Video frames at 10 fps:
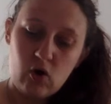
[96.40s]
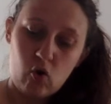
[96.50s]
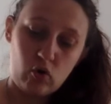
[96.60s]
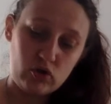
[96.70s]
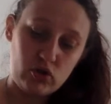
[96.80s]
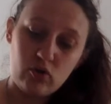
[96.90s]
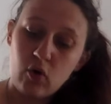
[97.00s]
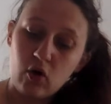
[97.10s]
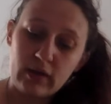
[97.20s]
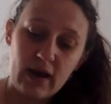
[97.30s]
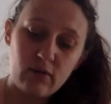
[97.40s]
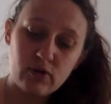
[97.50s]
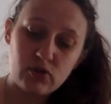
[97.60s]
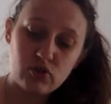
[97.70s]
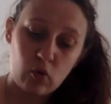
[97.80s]
or 2 whole
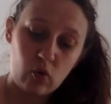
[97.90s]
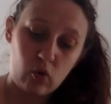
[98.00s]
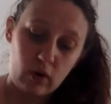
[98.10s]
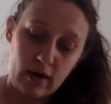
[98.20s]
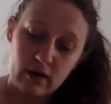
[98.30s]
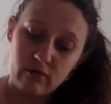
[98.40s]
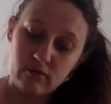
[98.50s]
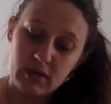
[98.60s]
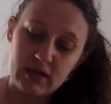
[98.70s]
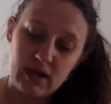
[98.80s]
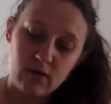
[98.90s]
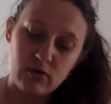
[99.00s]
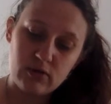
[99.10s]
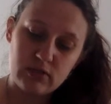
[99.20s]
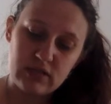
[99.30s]
hours, or however many
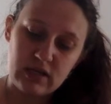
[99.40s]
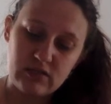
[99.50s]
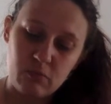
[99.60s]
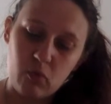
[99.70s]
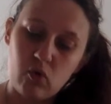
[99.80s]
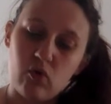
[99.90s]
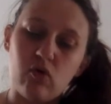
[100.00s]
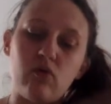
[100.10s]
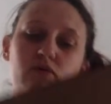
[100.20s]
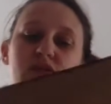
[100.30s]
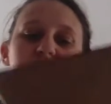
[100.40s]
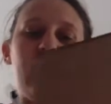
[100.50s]
hours, is move the